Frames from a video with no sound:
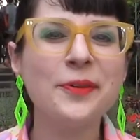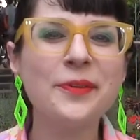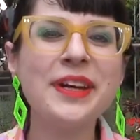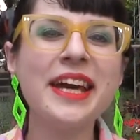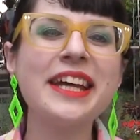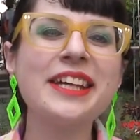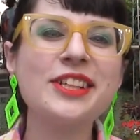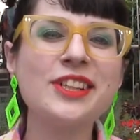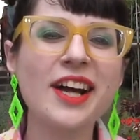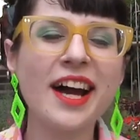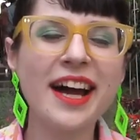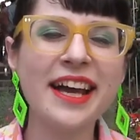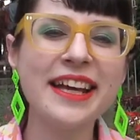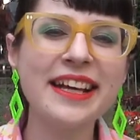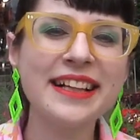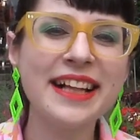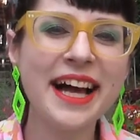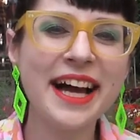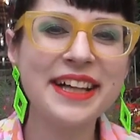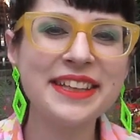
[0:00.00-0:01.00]
We had
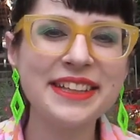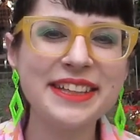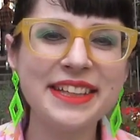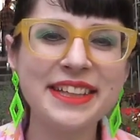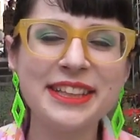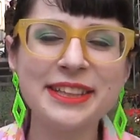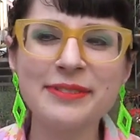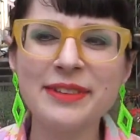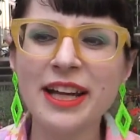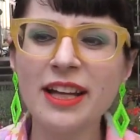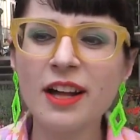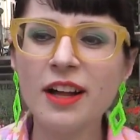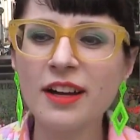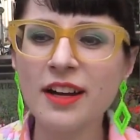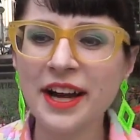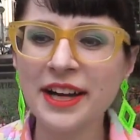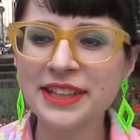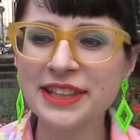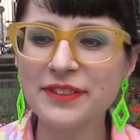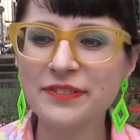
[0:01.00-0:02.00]
drawing classes. We had all
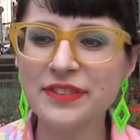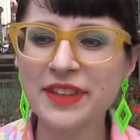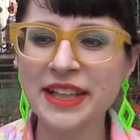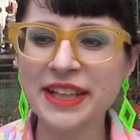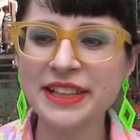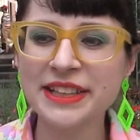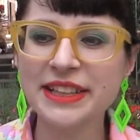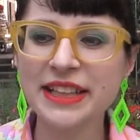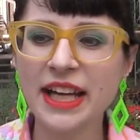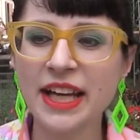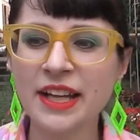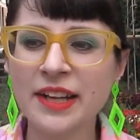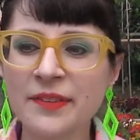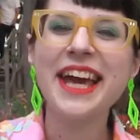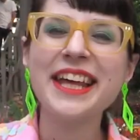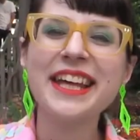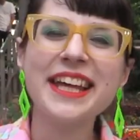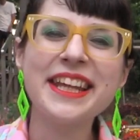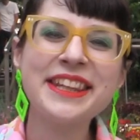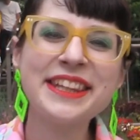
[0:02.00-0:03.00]
kinds of things that,
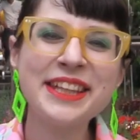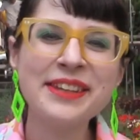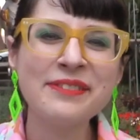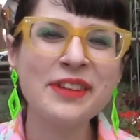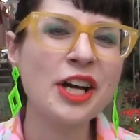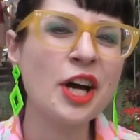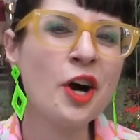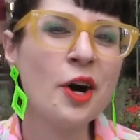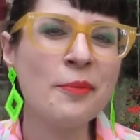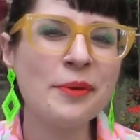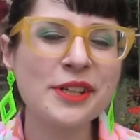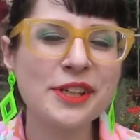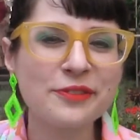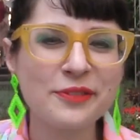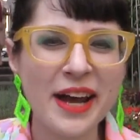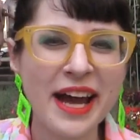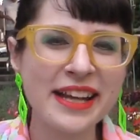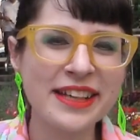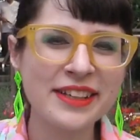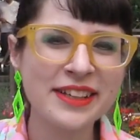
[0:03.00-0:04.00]
it seemed like a whole bunch of
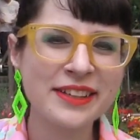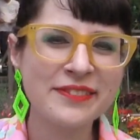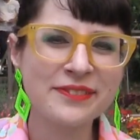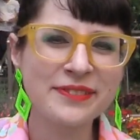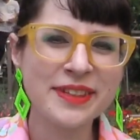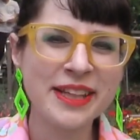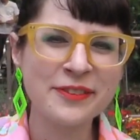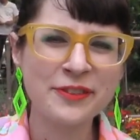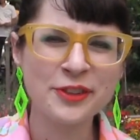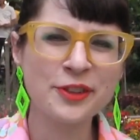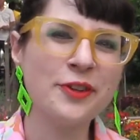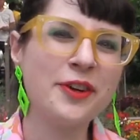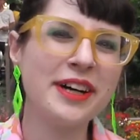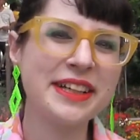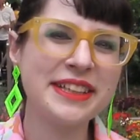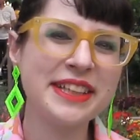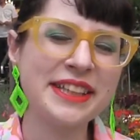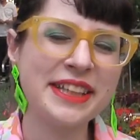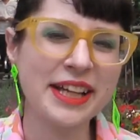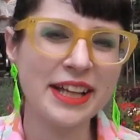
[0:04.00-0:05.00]
random different
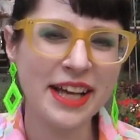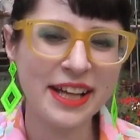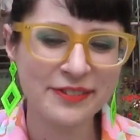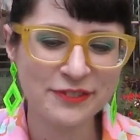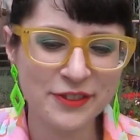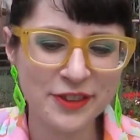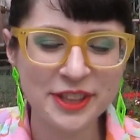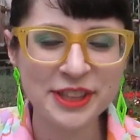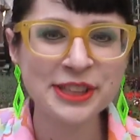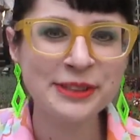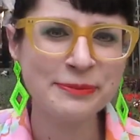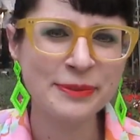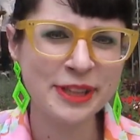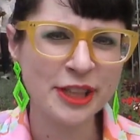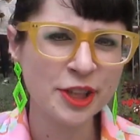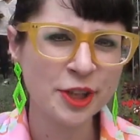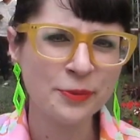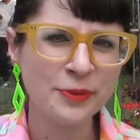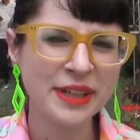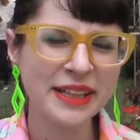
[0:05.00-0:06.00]
courses at first, but
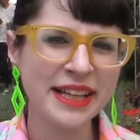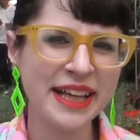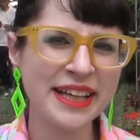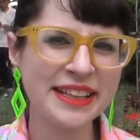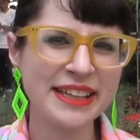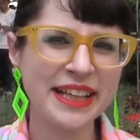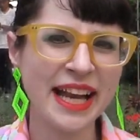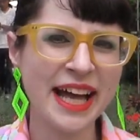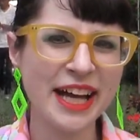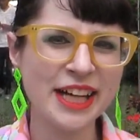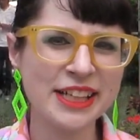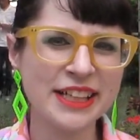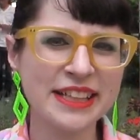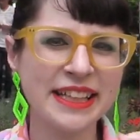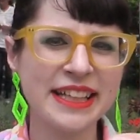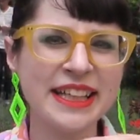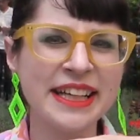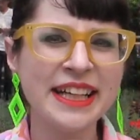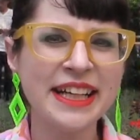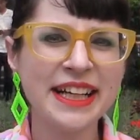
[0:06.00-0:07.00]
then you realize that
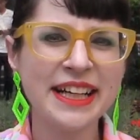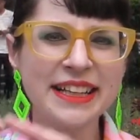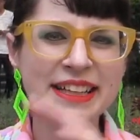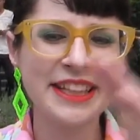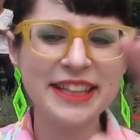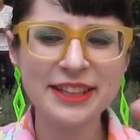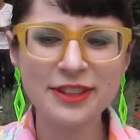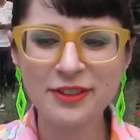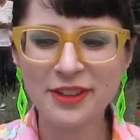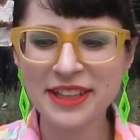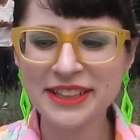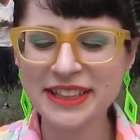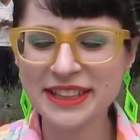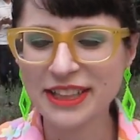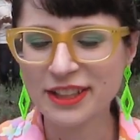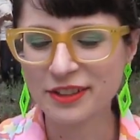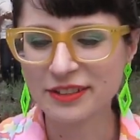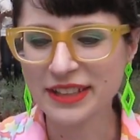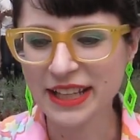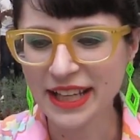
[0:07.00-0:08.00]
actually these courses
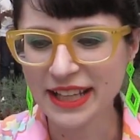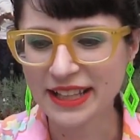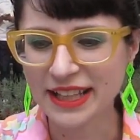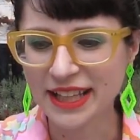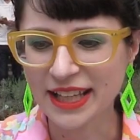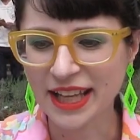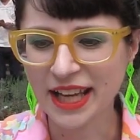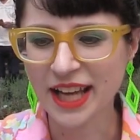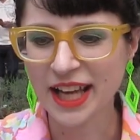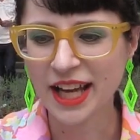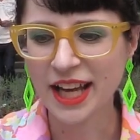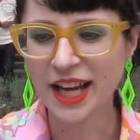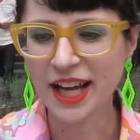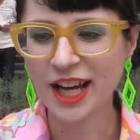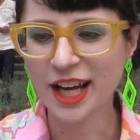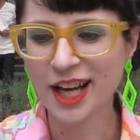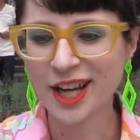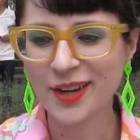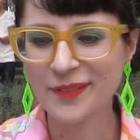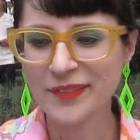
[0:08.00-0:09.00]
that you're taking,
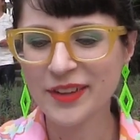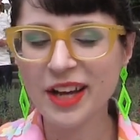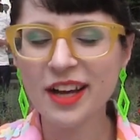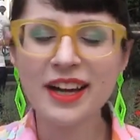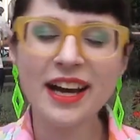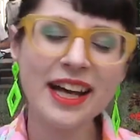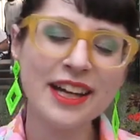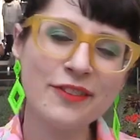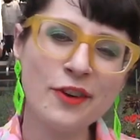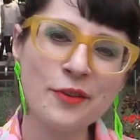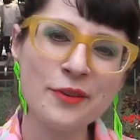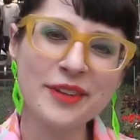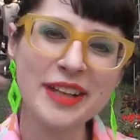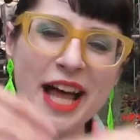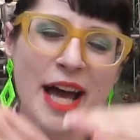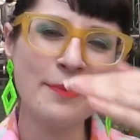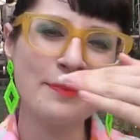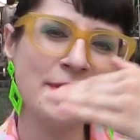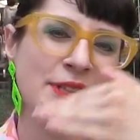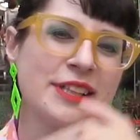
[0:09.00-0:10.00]
they all kind of
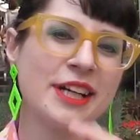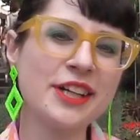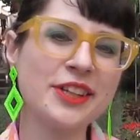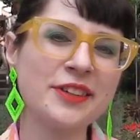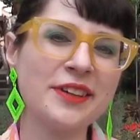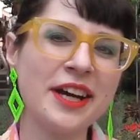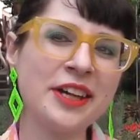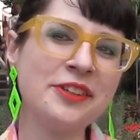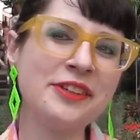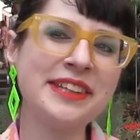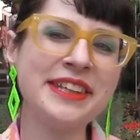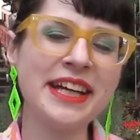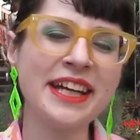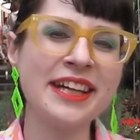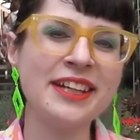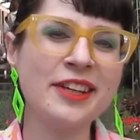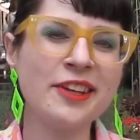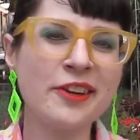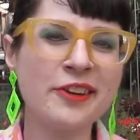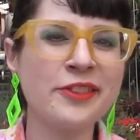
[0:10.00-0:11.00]
overlap each other. And your
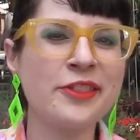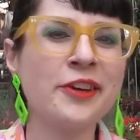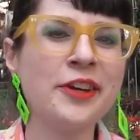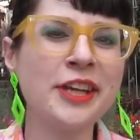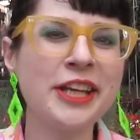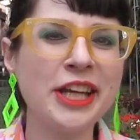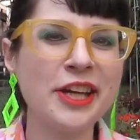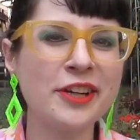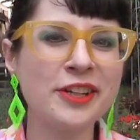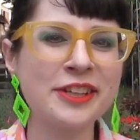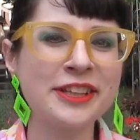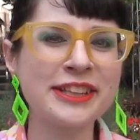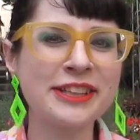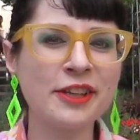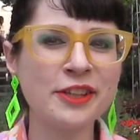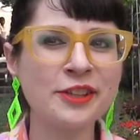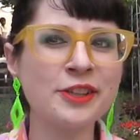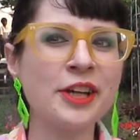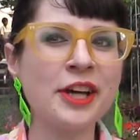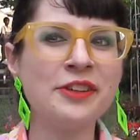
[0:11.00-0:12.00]
second and your third year, you'll
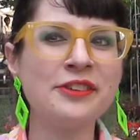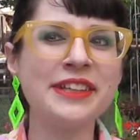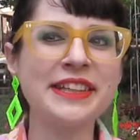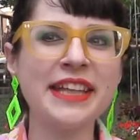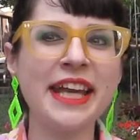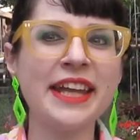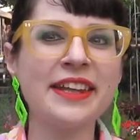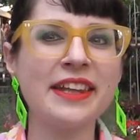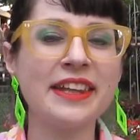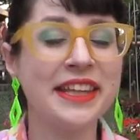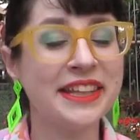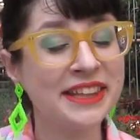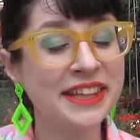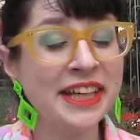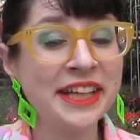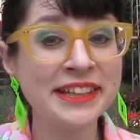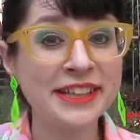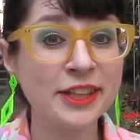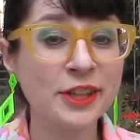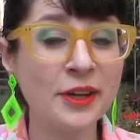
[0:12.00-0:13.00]
start to understand that these
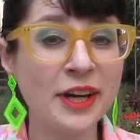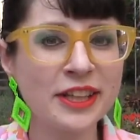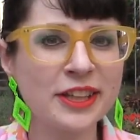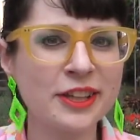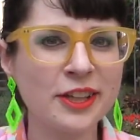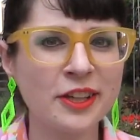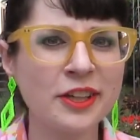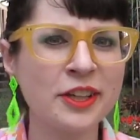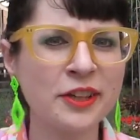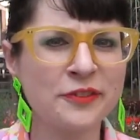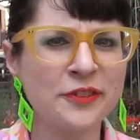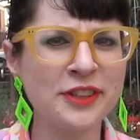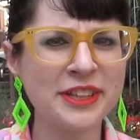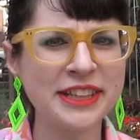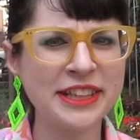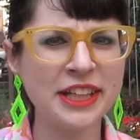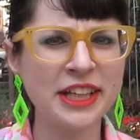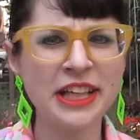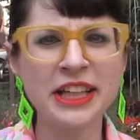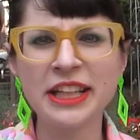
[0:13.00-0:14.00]
things that you had to learn in your
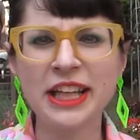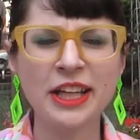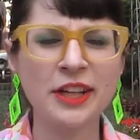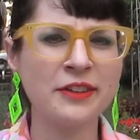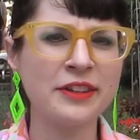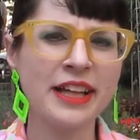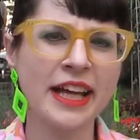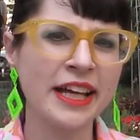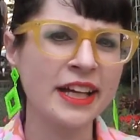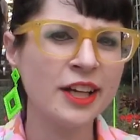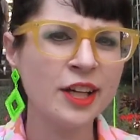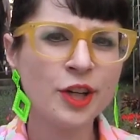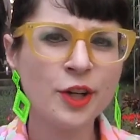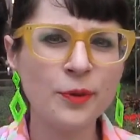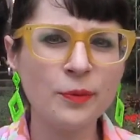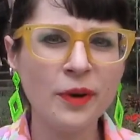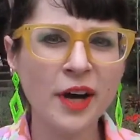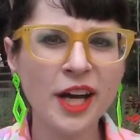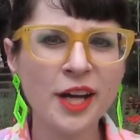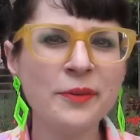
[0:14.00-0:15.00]
first year that you're like,
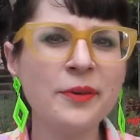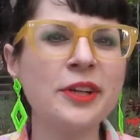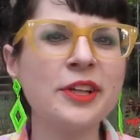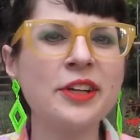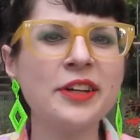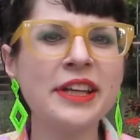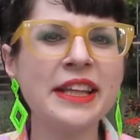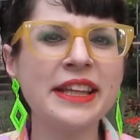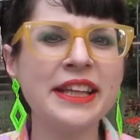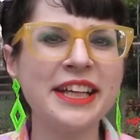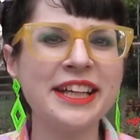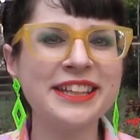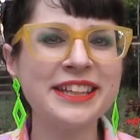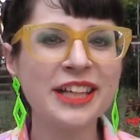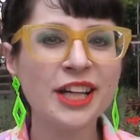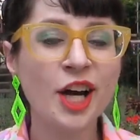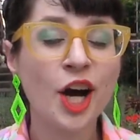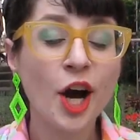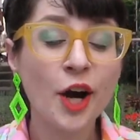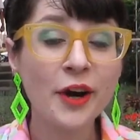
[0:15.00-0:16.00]
why are we learning
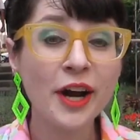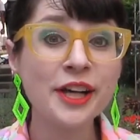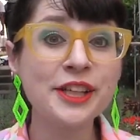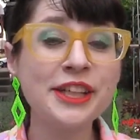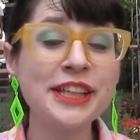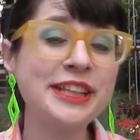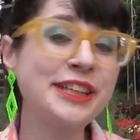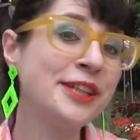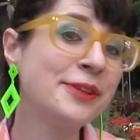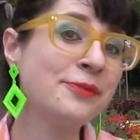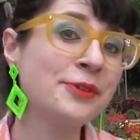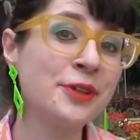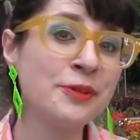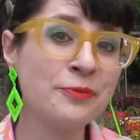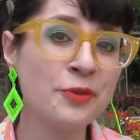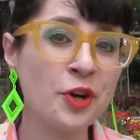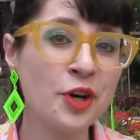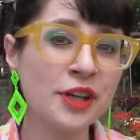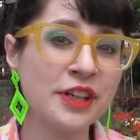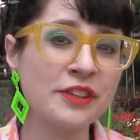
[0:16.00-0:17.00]
this, are actually super
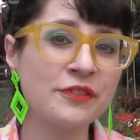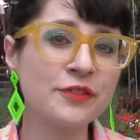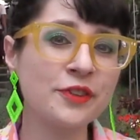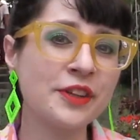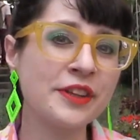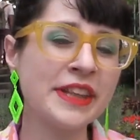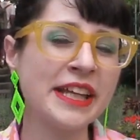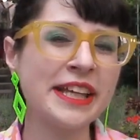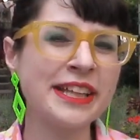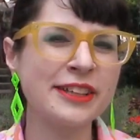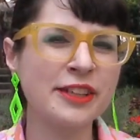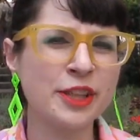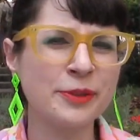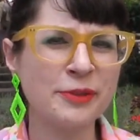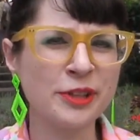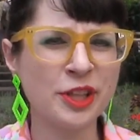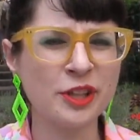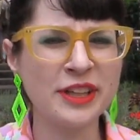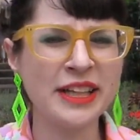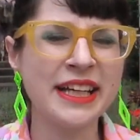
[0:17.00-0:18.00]
important for the things you're going
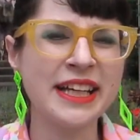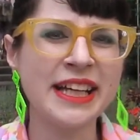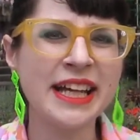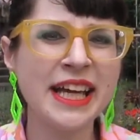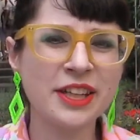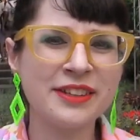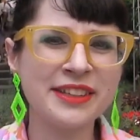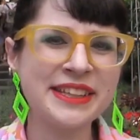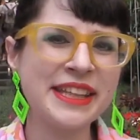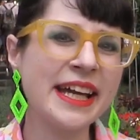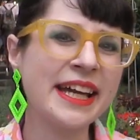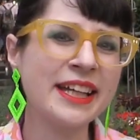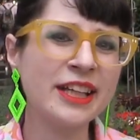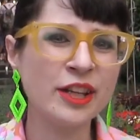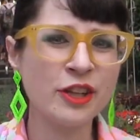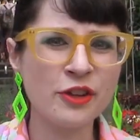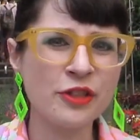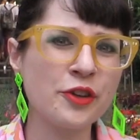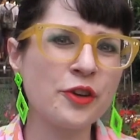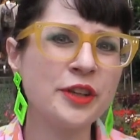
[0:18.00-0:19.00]
to be learning your second
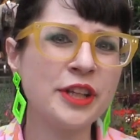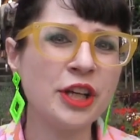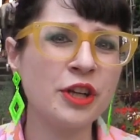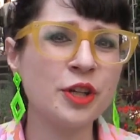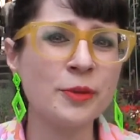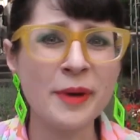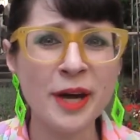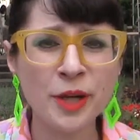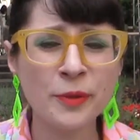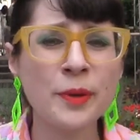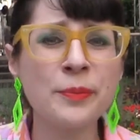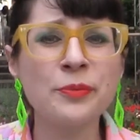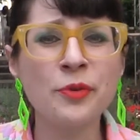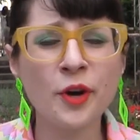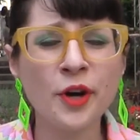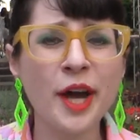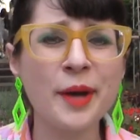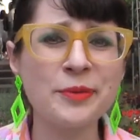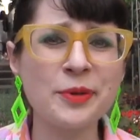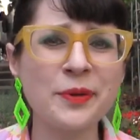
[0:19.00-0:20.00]
and your third year, no matter what
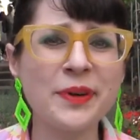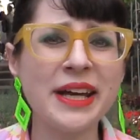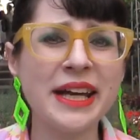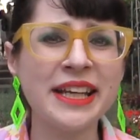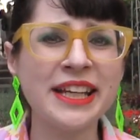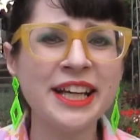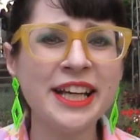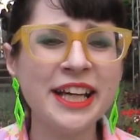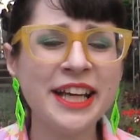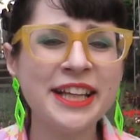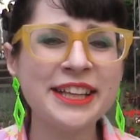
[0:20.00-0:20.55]
program you're in.